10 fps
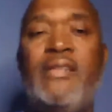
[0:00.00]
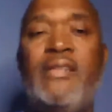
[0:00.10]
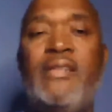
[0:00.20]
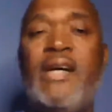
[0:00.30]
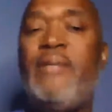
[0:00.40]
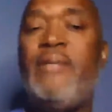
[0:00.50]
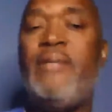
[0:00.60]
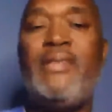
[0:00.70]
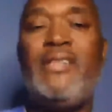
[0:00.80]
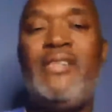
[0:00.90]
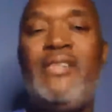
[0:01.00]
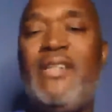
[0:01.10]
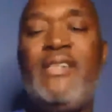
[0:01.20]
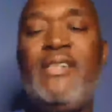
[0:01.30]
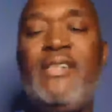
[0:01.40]
A lot of these politician
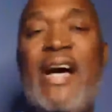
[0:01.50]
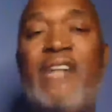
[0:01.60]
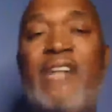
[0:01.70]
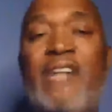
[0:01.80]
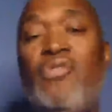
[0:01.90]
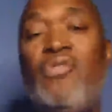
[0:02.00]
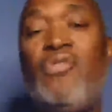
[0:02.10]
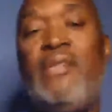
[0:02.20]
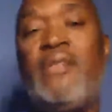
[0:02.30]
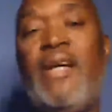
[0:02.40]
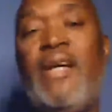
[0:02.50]
names are household names.